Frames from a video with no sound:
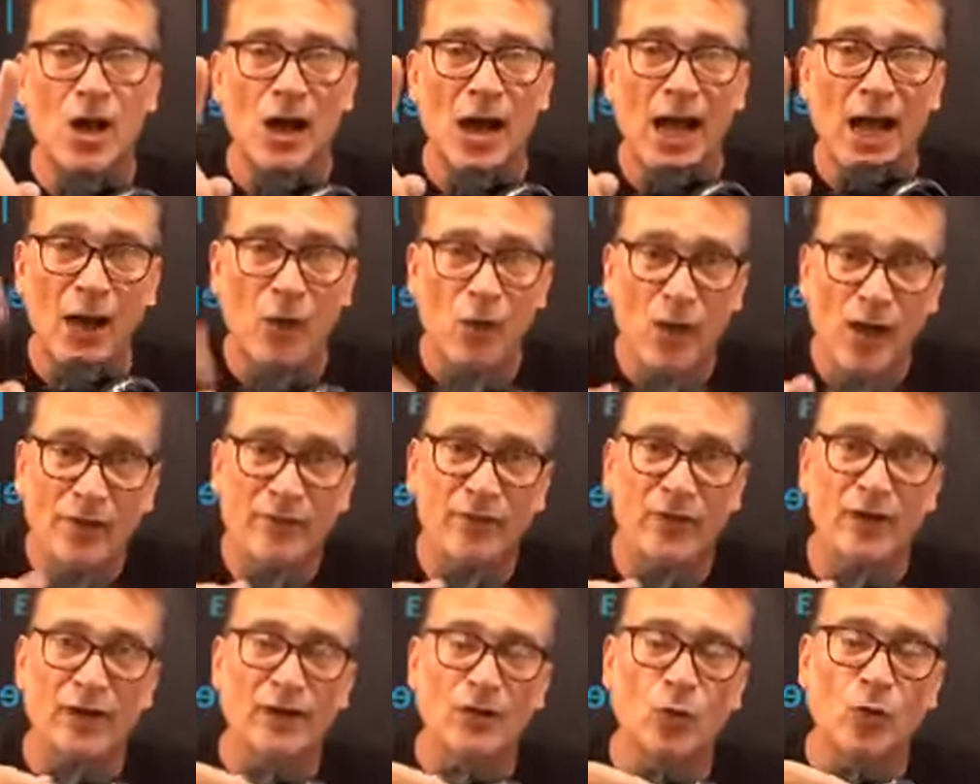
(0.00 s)

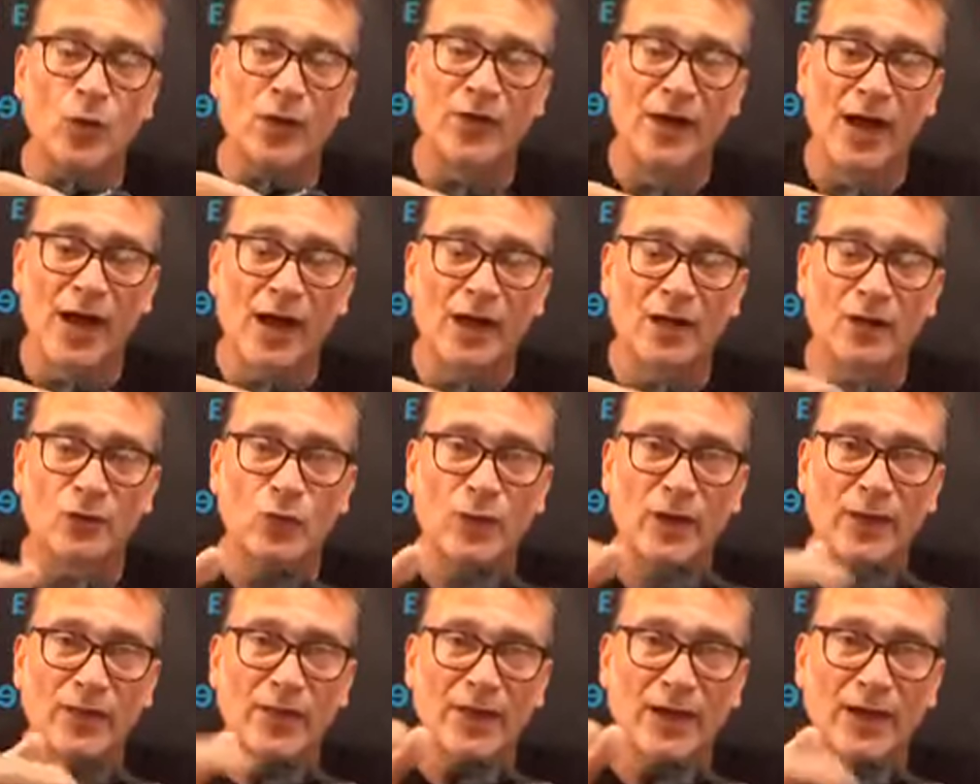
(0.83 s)
However,
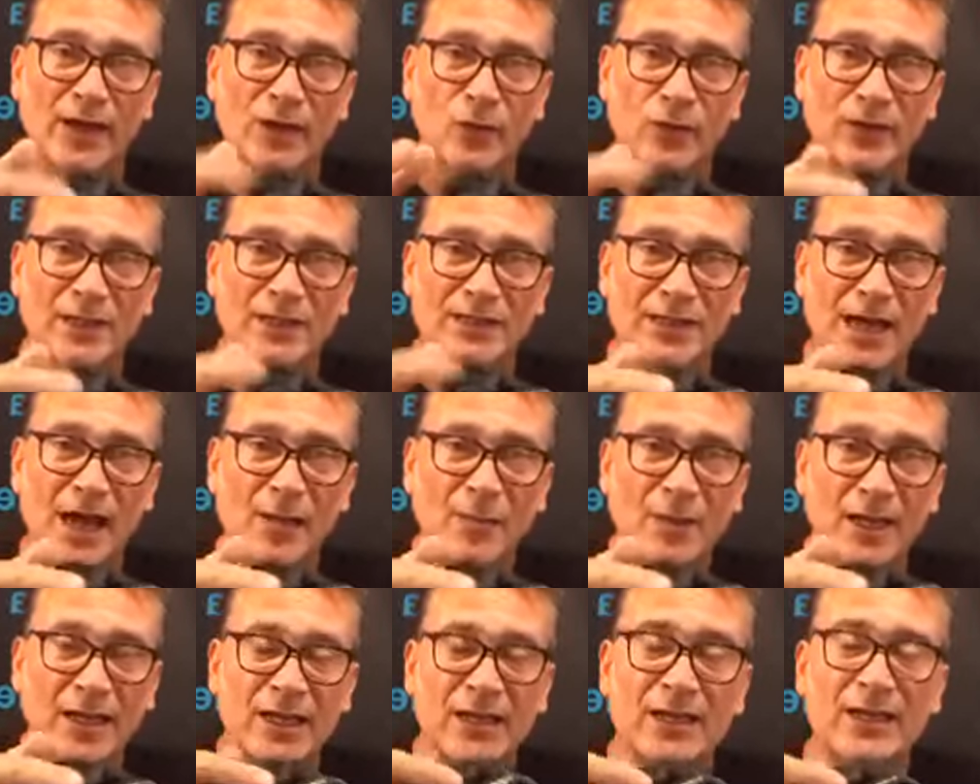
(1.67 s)
with
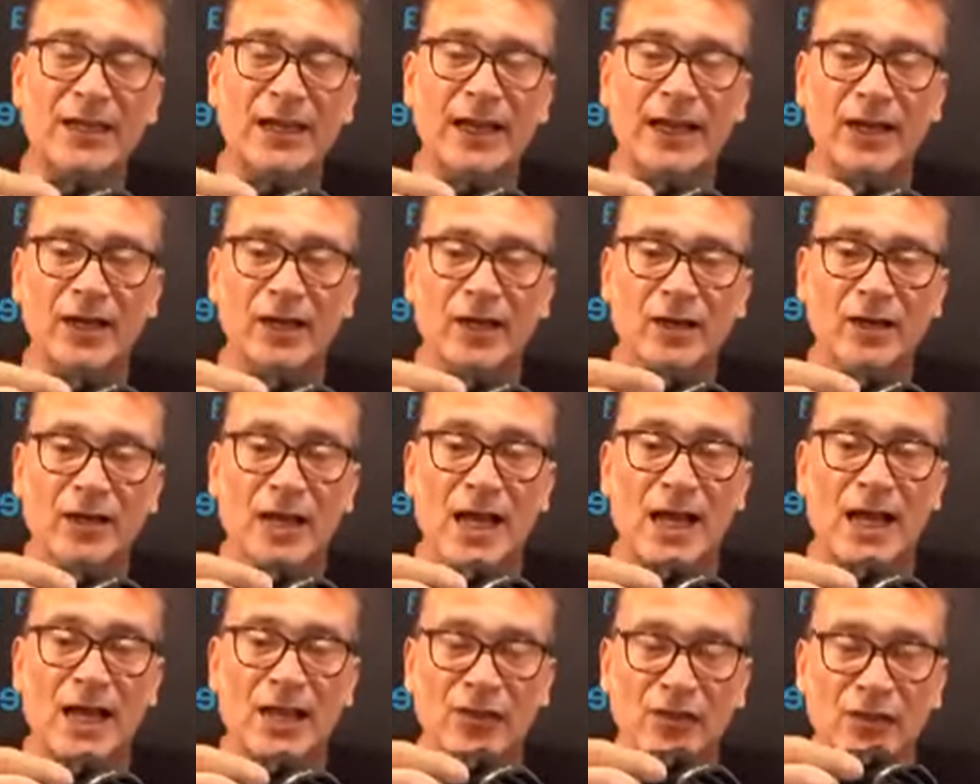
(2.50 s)
Atomic here,
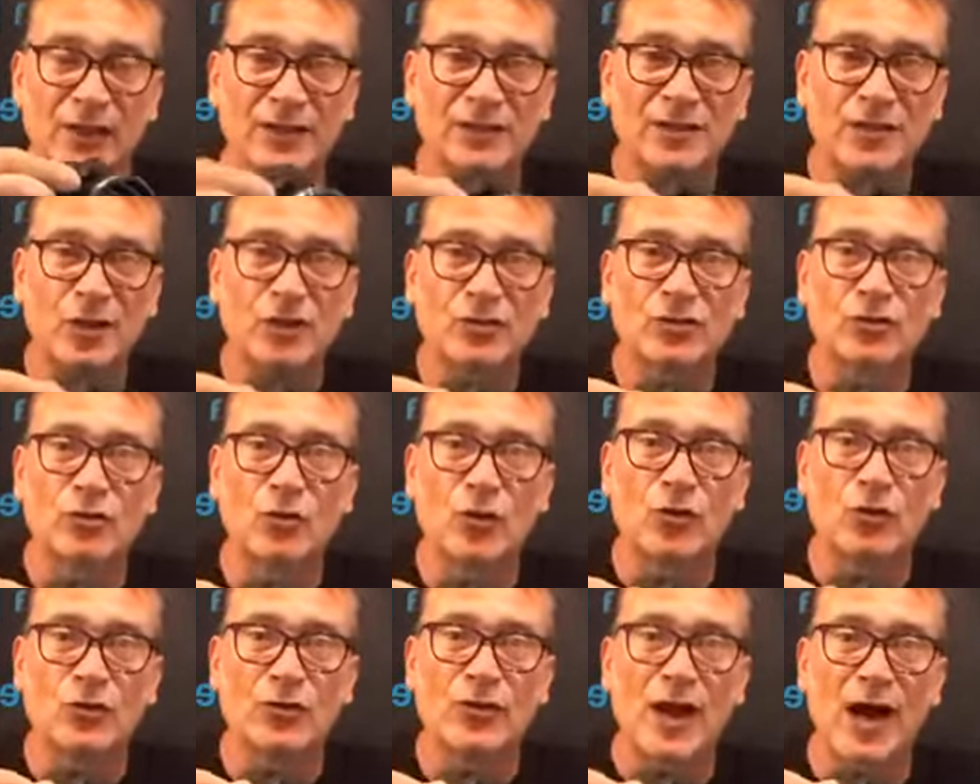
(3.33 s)
this
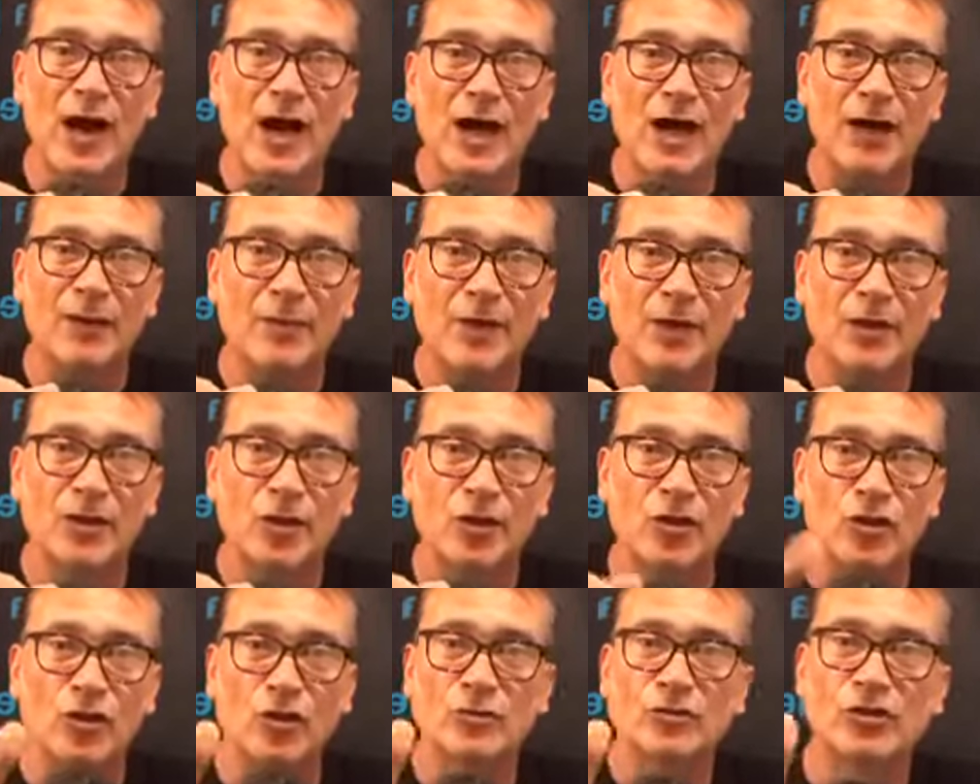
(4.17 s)
control knob,
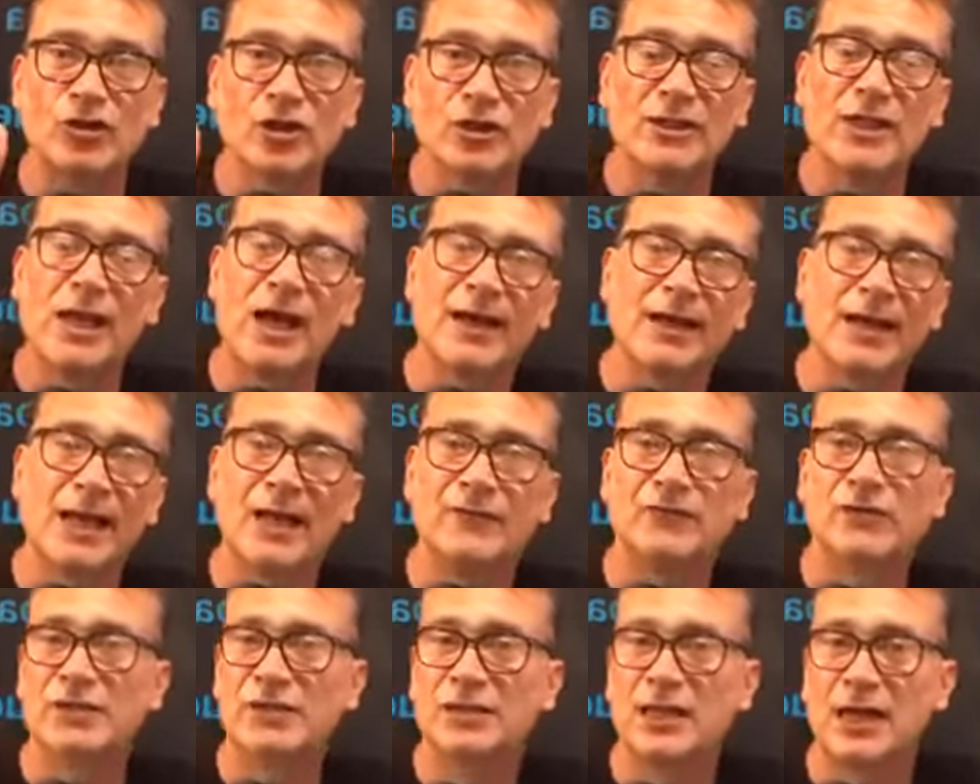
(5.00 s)
you should not
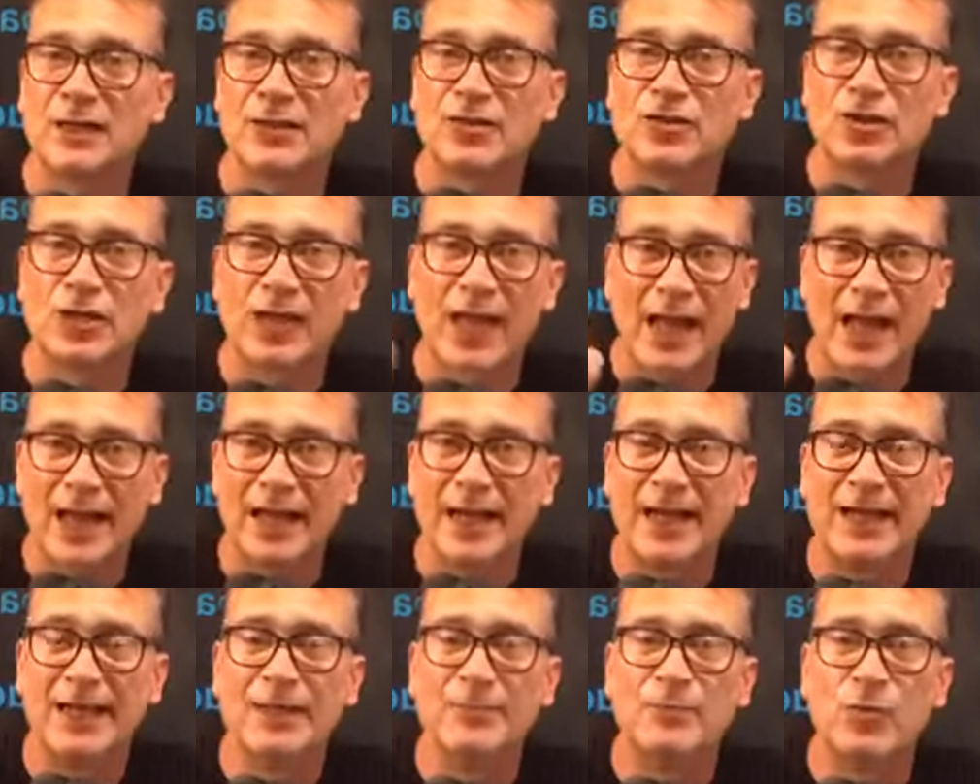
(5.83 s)
have to touch at
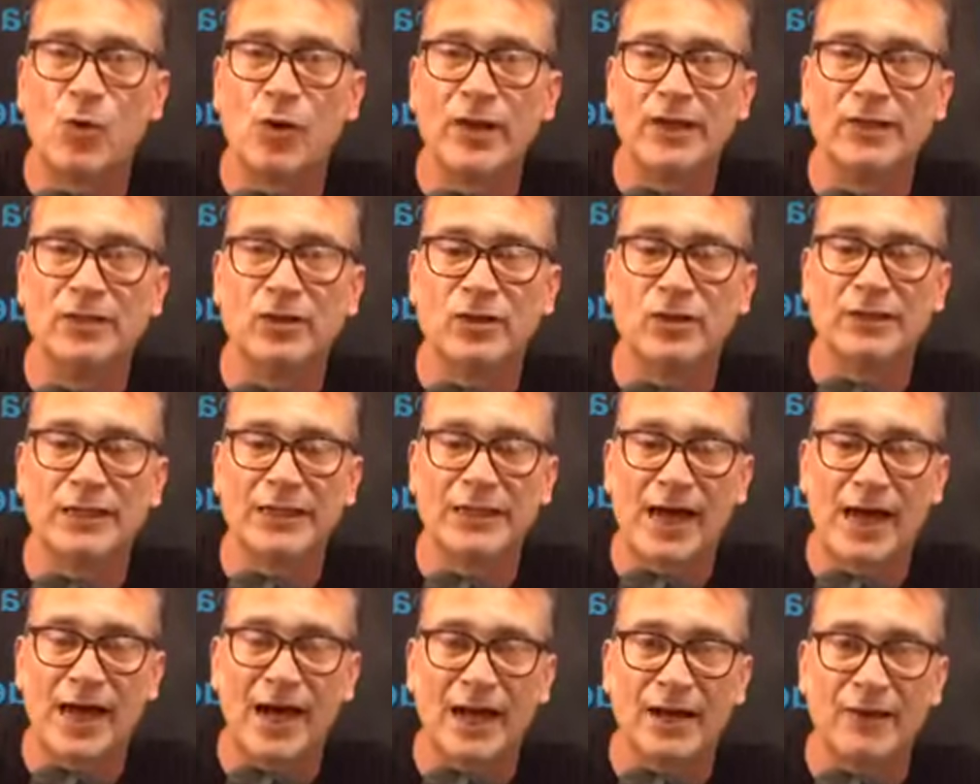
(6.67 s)
any point during the
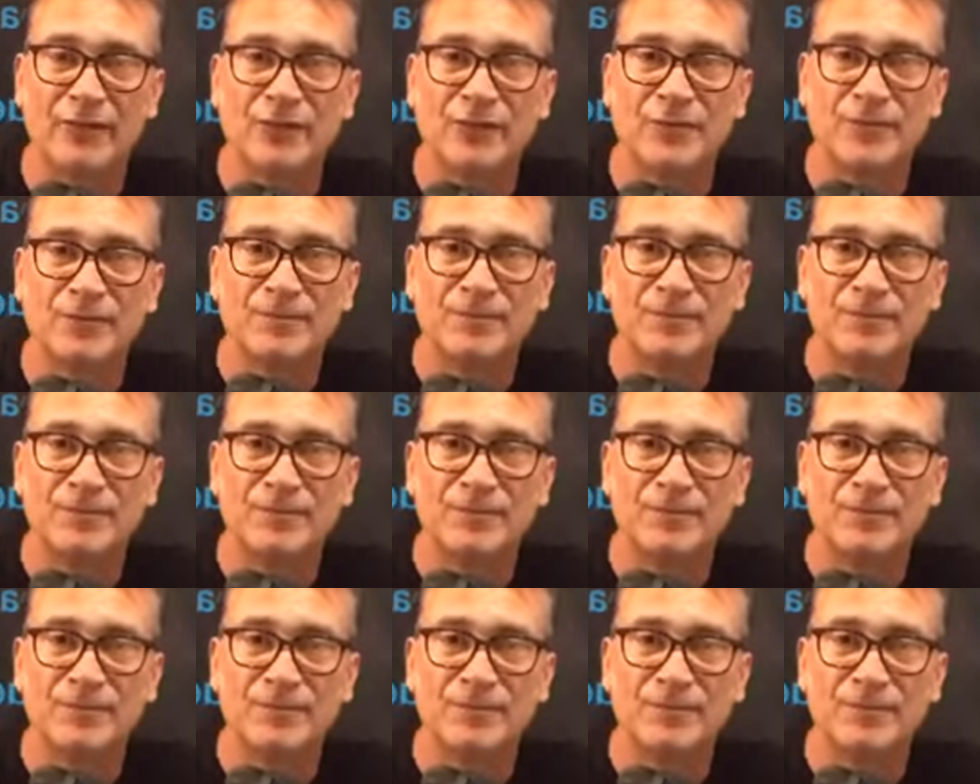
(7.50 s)
dive.